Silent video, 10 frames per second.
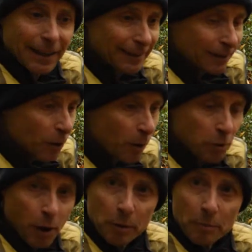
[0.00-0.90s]
it's not
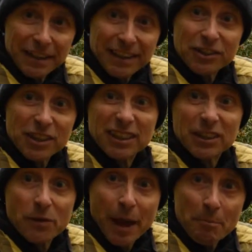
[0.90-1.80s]
a problem because you can
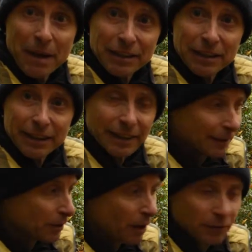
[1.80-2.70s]
do that manually, and
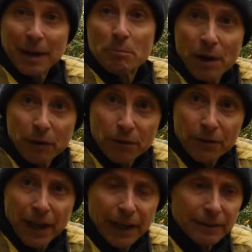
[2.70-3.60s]
I've done
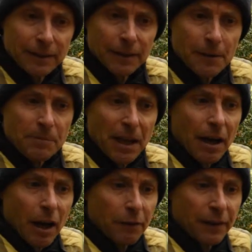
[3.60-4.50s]
both, and
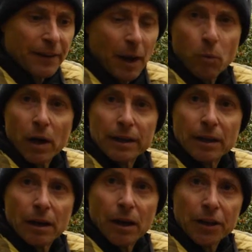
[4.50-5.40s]
I think that
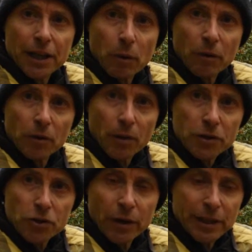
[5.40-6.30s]
way I know I've got the
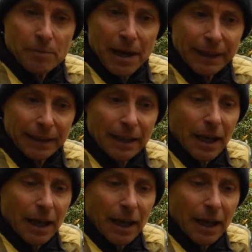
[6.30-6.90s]
shot in the bag.